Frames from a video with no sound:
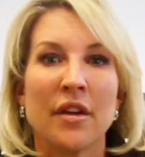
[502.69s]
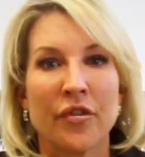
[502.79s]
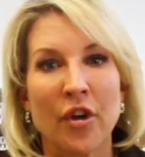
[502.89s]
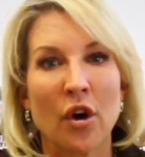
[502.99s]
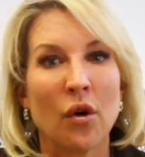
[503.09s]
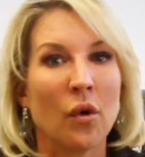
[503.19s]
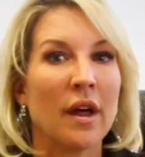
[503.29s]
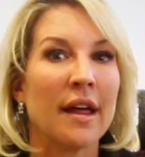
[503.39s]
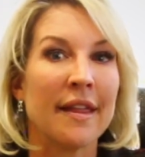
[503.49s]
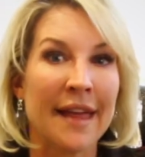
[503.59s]

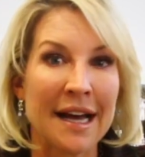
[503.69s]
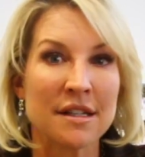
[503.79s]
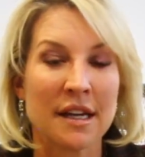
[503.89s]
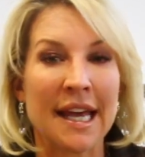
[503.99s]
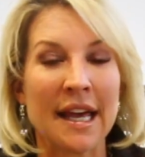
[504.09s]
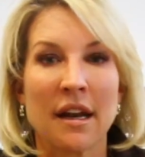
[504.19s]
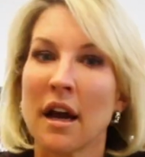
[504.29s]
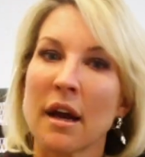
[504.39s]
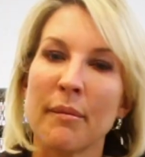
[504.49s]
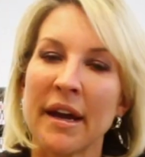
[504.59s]
So that's again
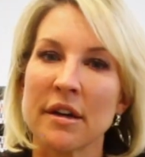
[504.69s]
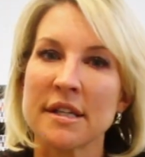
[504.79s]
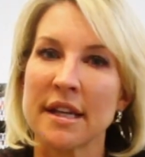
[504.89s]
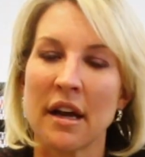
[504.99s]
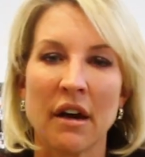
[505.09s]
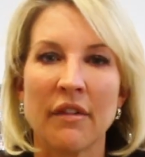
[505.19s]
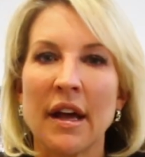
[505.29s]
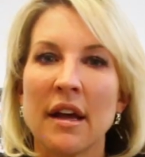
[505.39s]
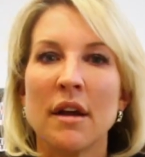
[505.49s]
a comparison of